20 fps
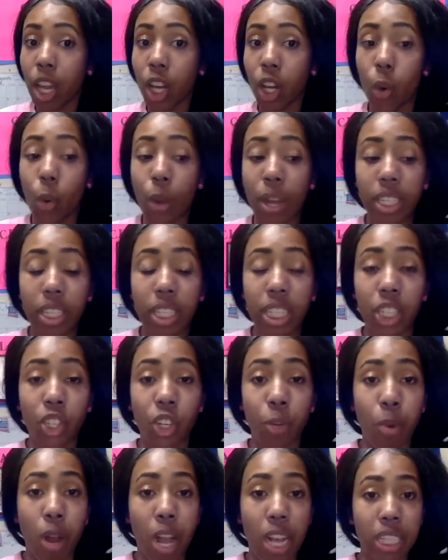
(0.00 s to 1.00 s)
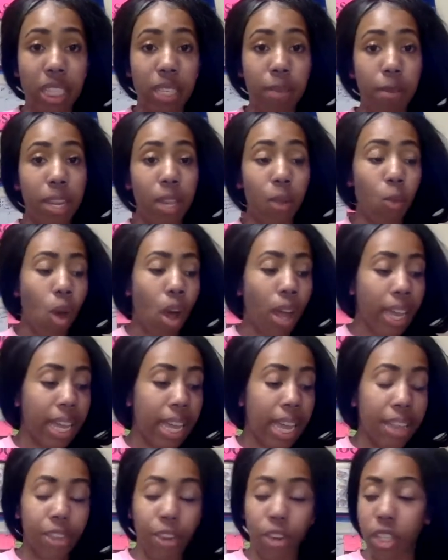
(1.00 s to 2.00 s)
going teacher proximity, walking
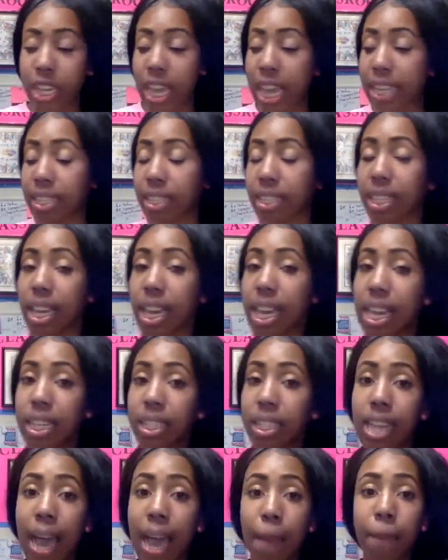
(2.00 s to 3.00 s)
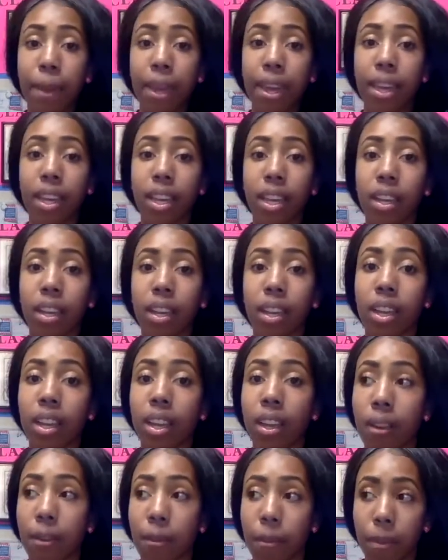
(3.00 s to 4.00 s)
at their desk, tapping
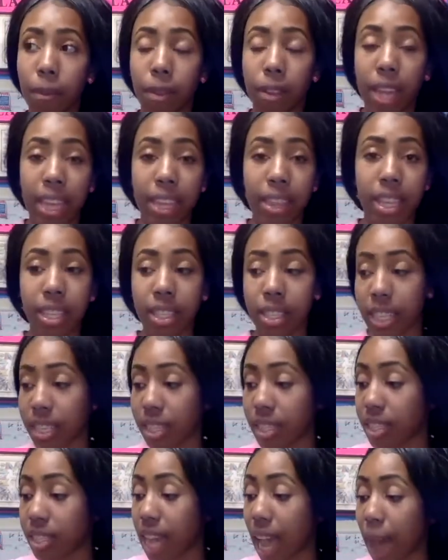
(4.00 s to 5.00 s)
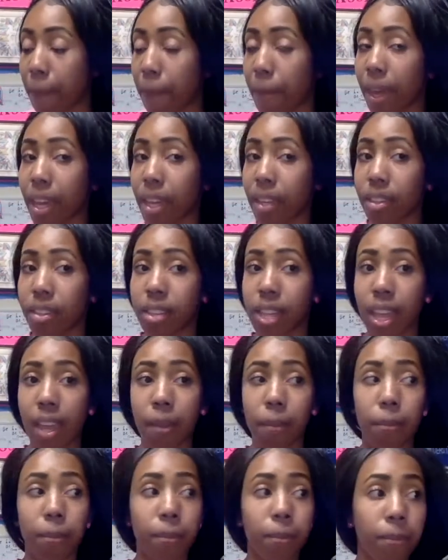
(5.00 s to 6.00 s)
like this and tapping and
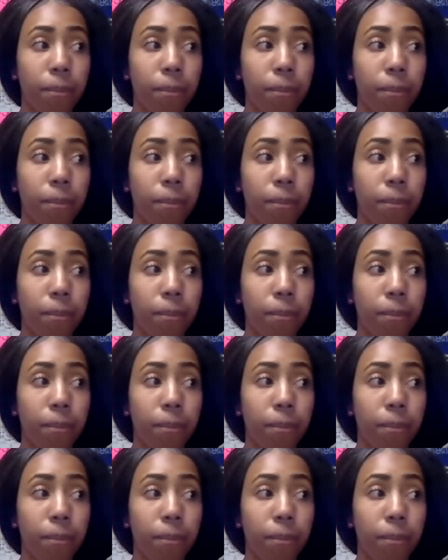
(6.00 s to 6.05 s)
saying,